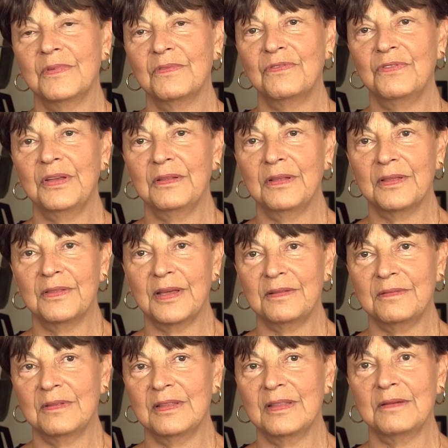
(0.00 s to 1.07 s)
the feeling
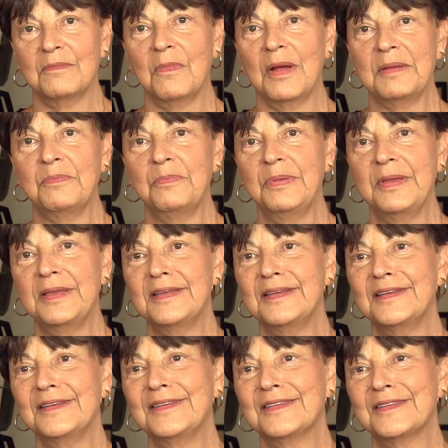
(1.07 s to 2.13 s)
that there might
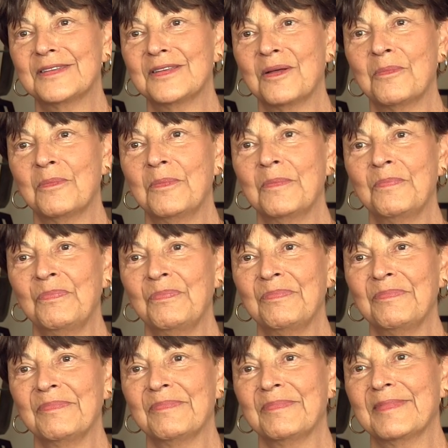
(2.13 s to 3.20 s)
be some
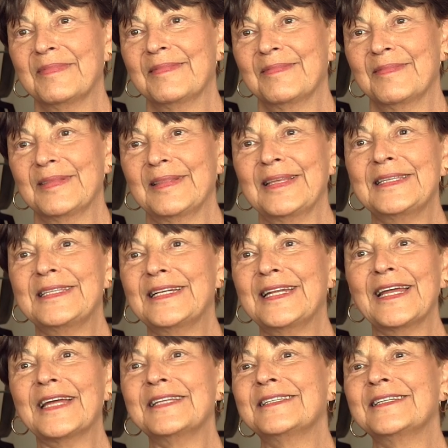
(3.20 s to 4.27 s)

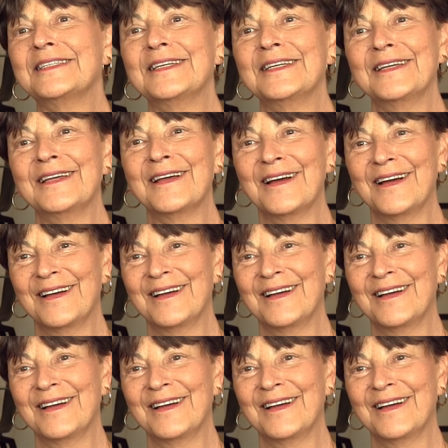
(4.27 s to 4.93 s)
listening entity,